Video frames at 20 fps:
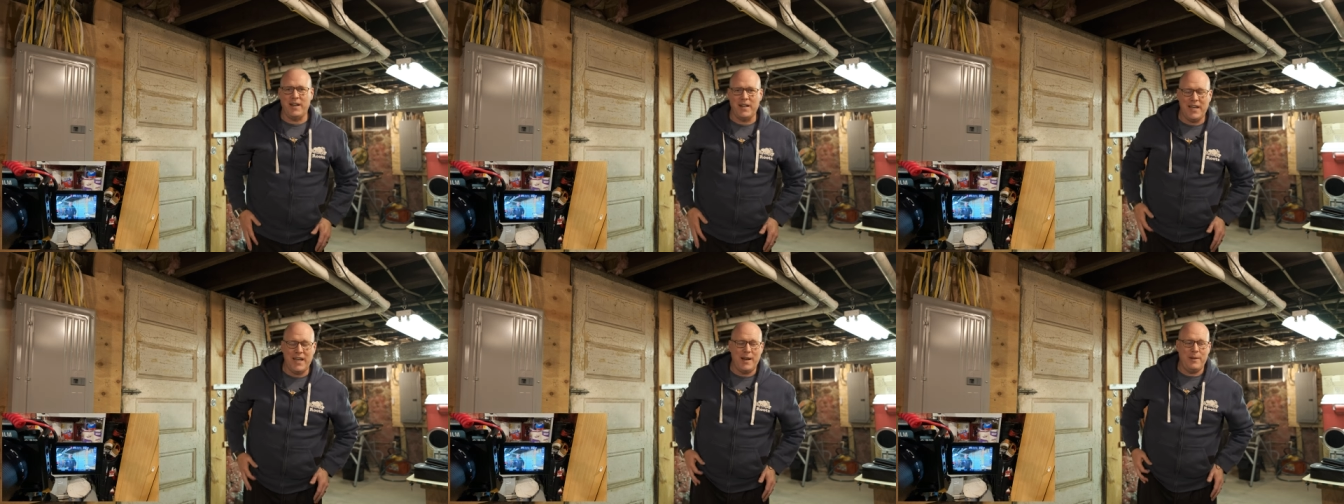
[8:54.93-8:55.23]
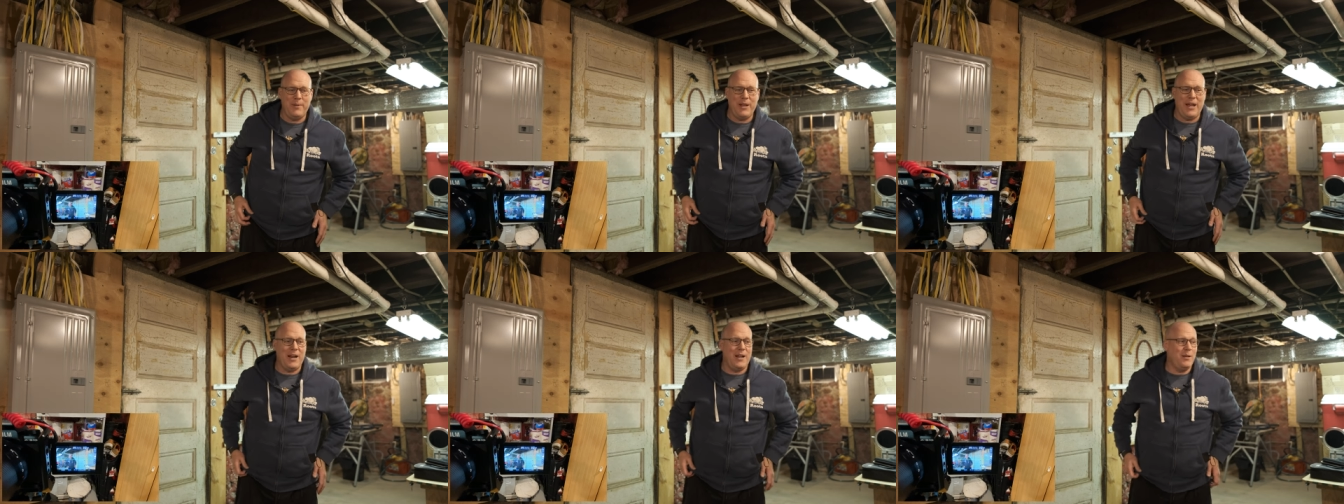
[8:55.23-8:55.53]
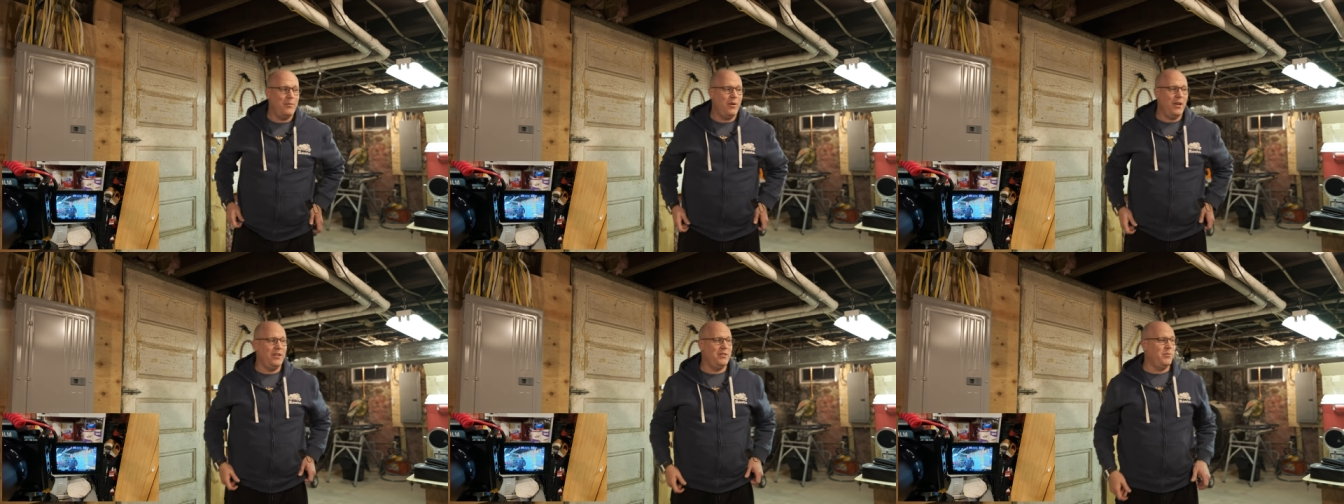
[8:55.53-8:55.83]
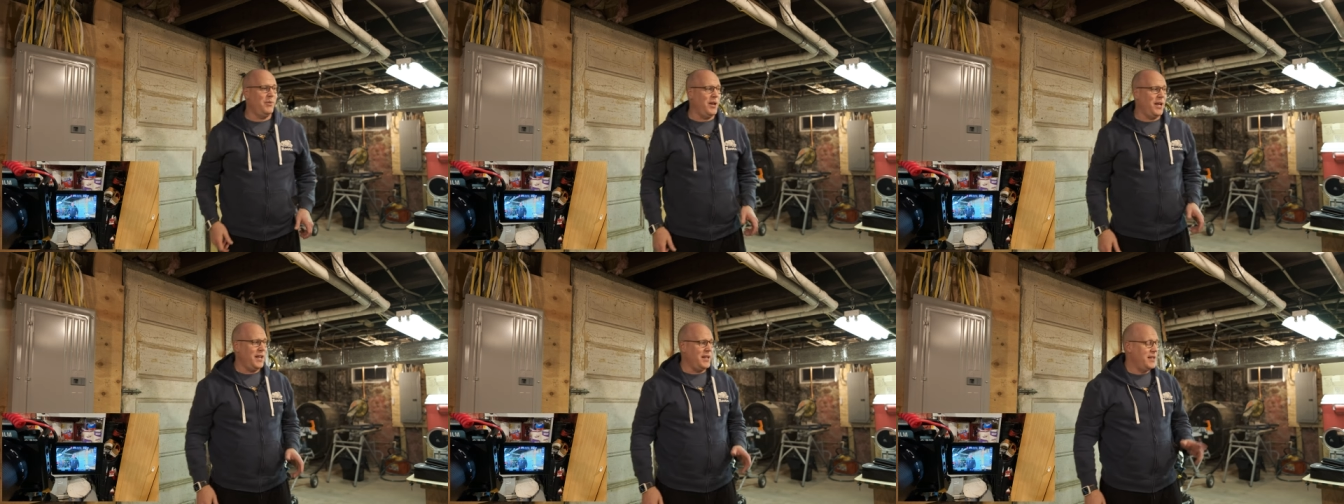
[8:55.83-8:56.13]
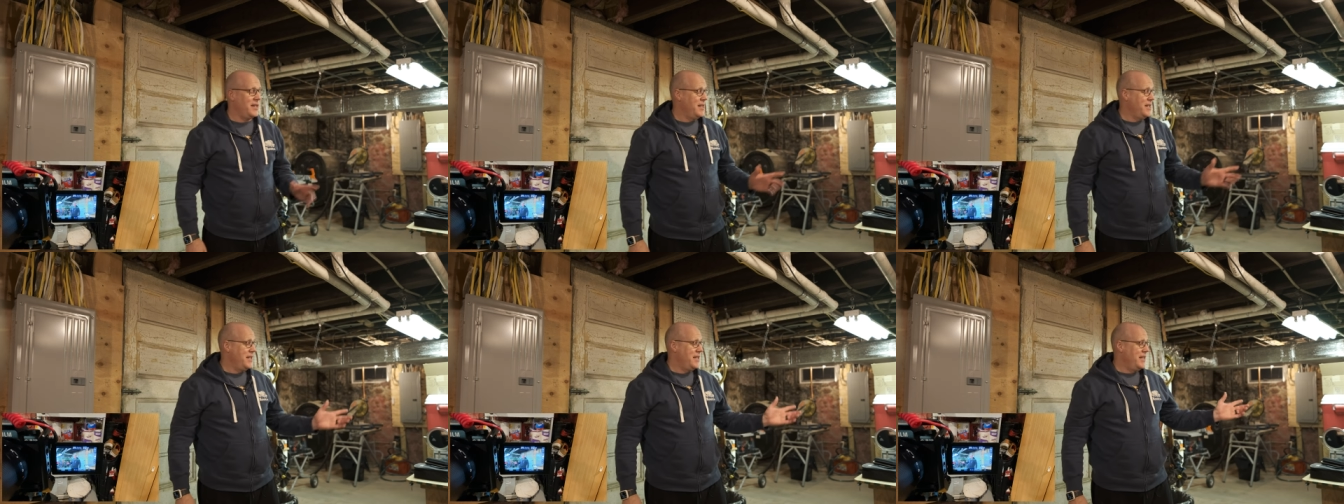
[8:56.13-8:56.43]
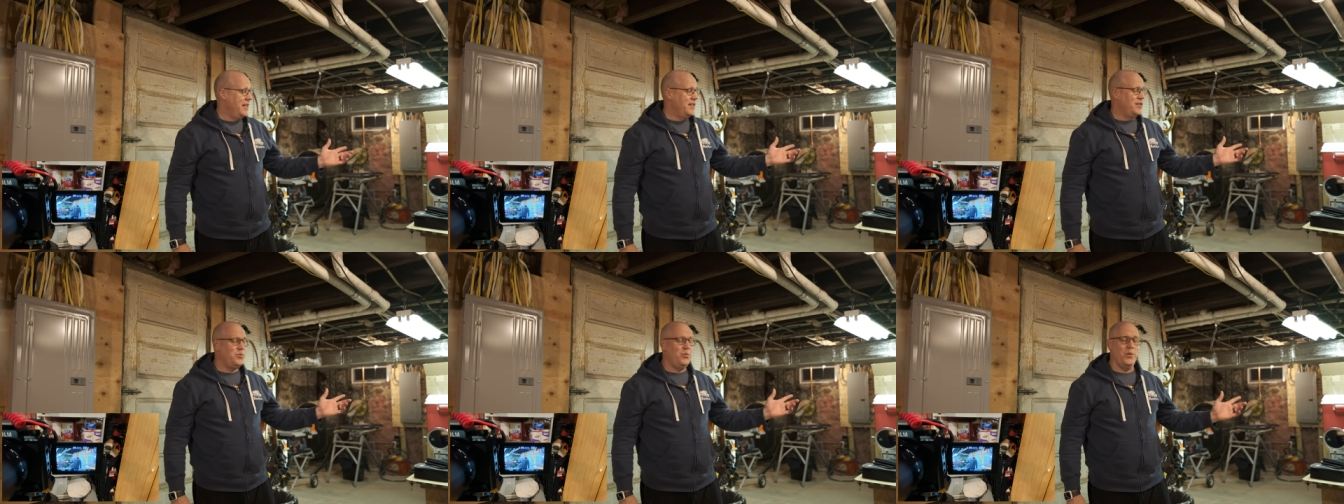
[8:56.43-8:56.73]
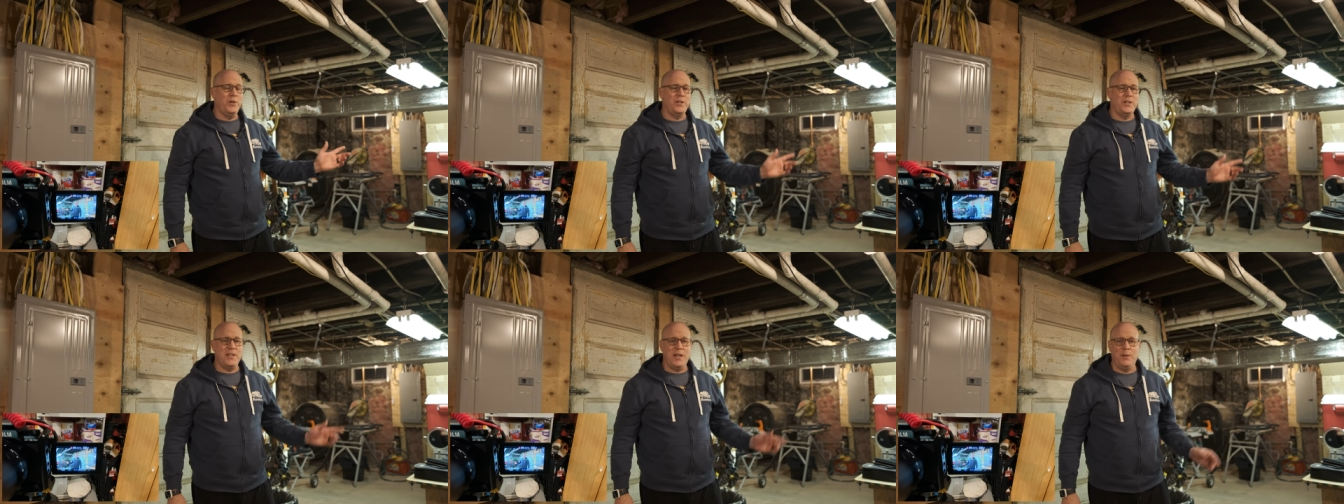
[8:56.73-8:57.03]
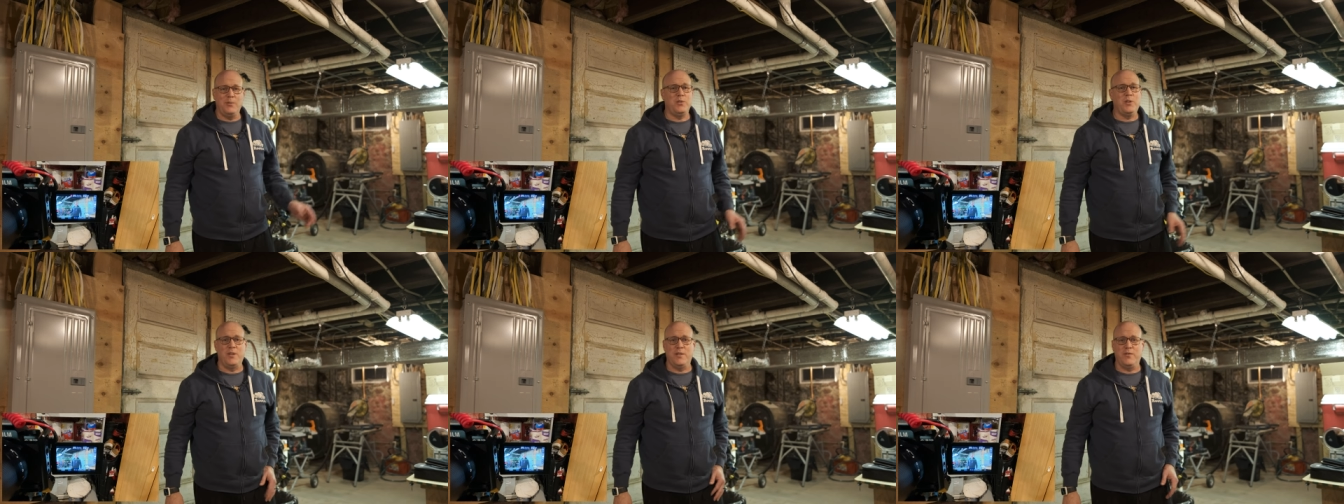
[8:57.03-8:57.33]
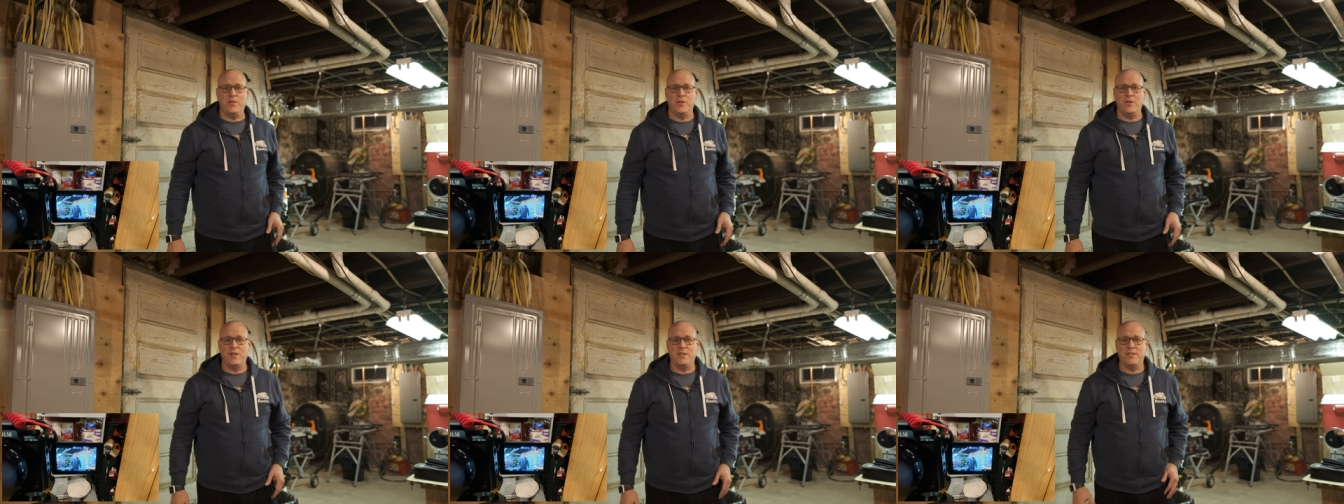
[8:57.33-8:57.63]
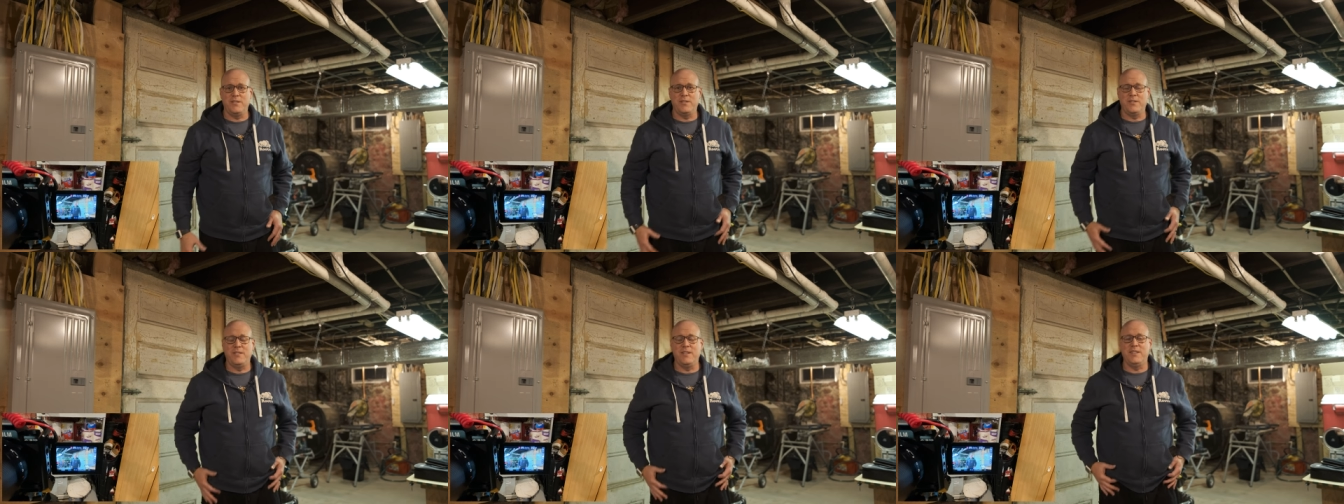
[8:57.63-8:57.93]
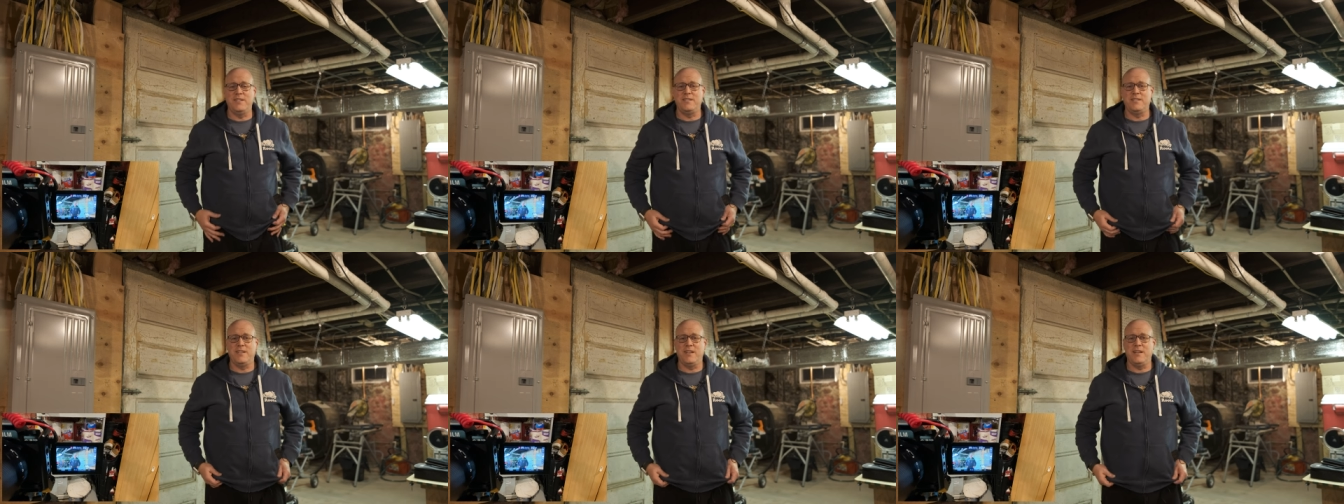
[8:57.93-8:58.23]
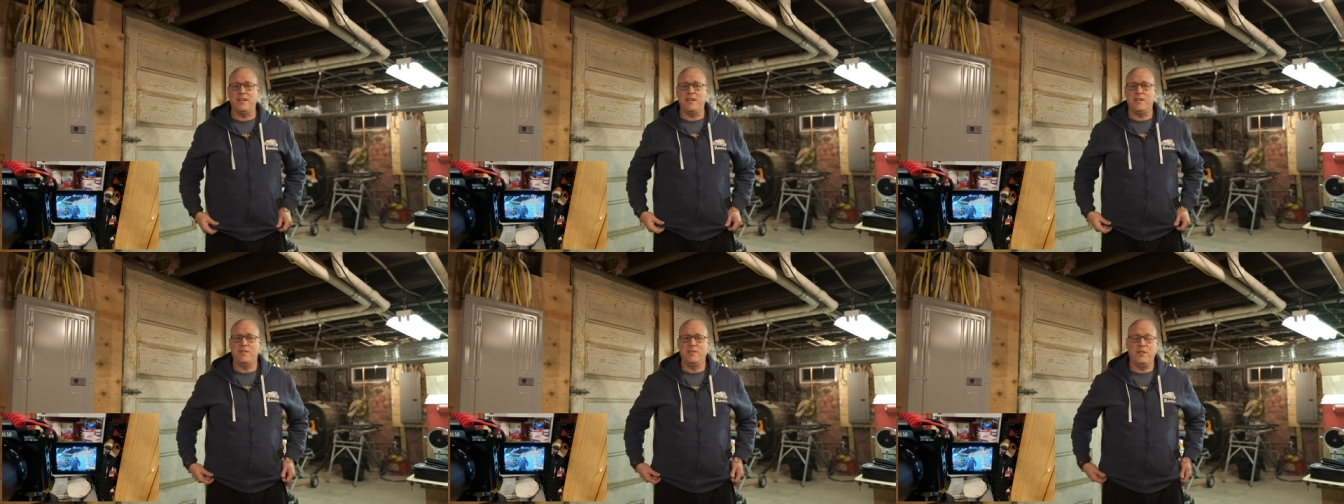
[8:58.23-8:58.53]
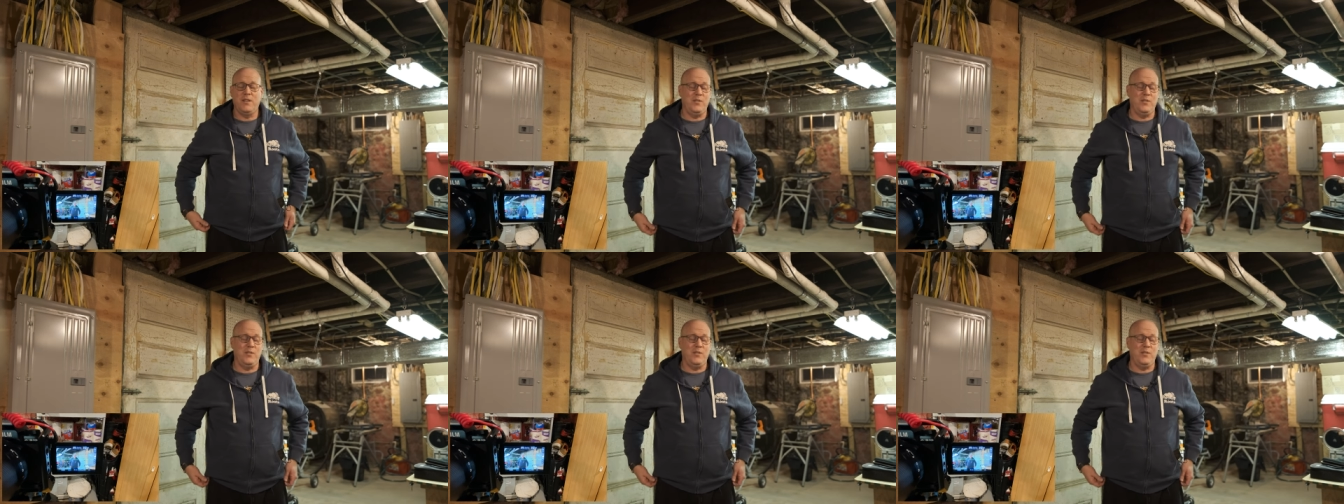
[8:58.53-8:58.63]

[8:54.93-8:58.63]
Again, I'm down in the basement and it's wintertime, so the furnace is, uh,